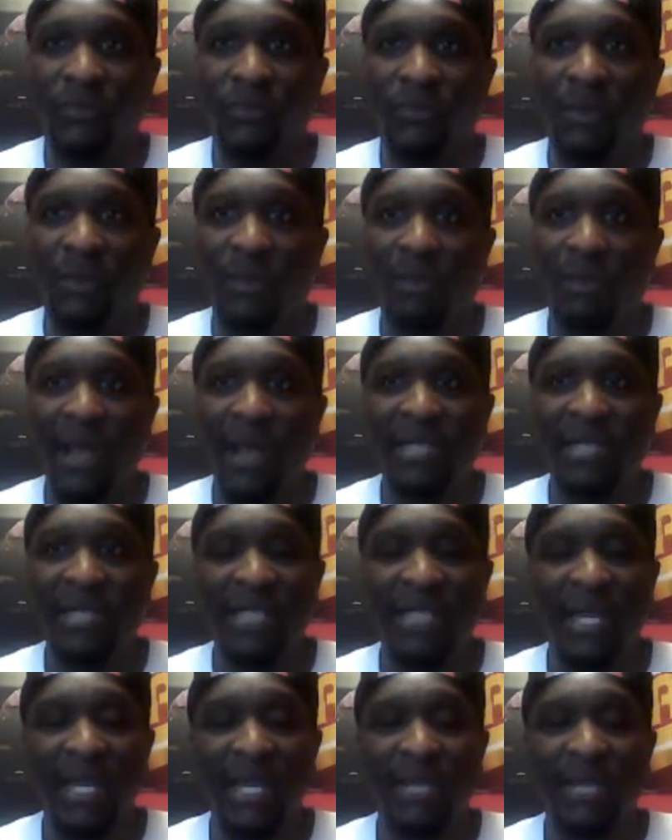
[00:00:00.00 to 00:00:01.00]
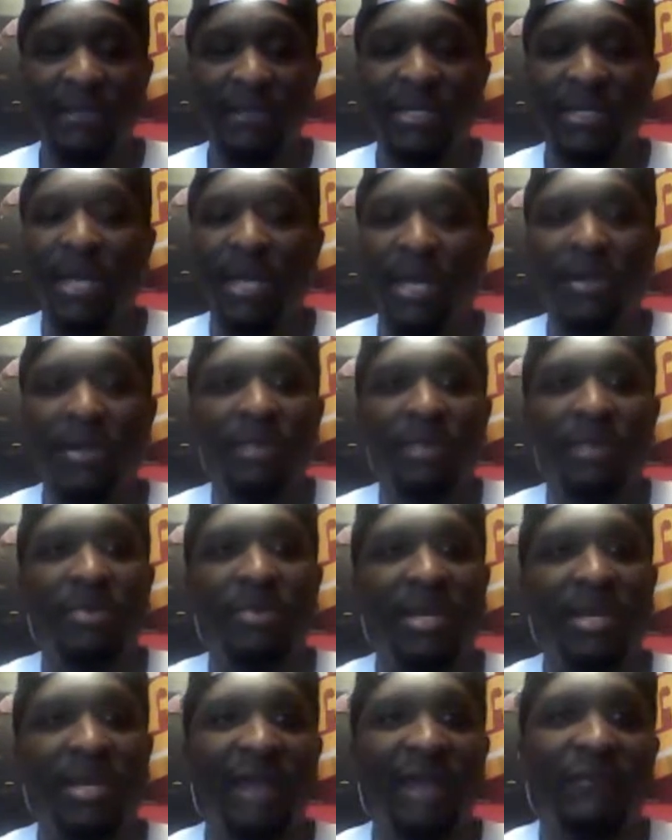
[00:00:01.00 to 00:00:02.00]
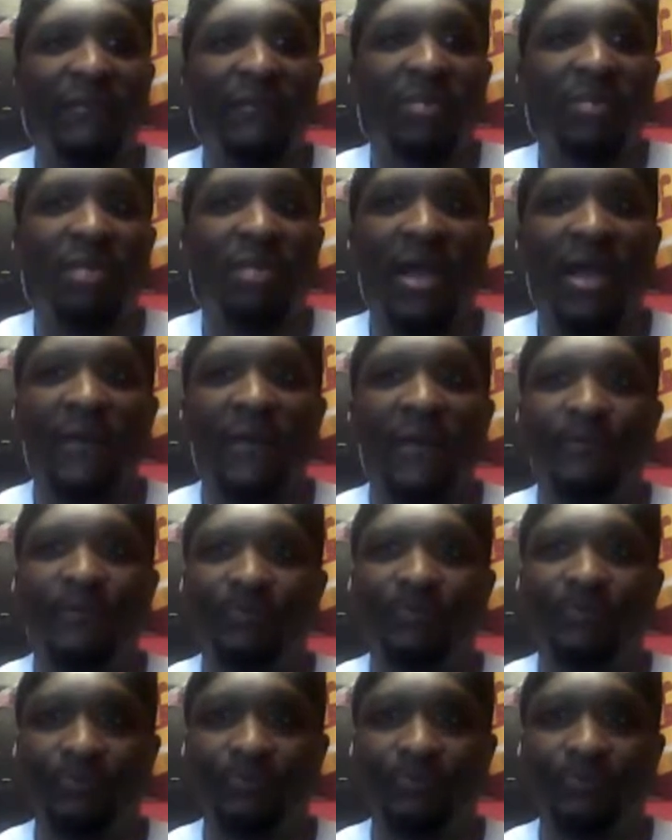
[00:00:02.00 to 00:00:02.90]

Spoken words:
LeBron James, another big night from LeBron.